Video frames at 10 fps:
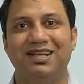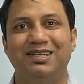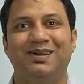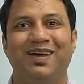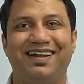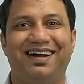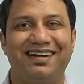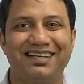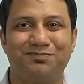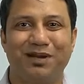so I can't
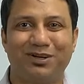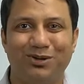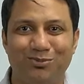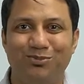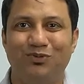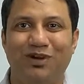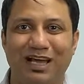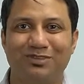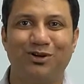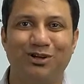expect you to move large
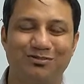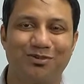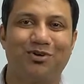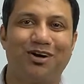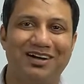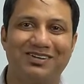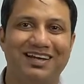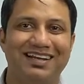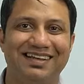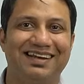volumes of product or
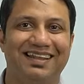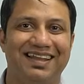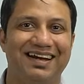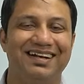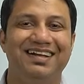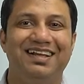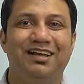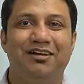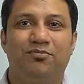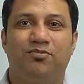anything like that.
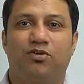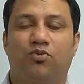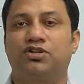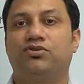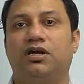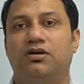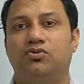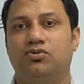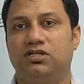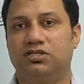But what you can
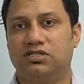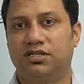do is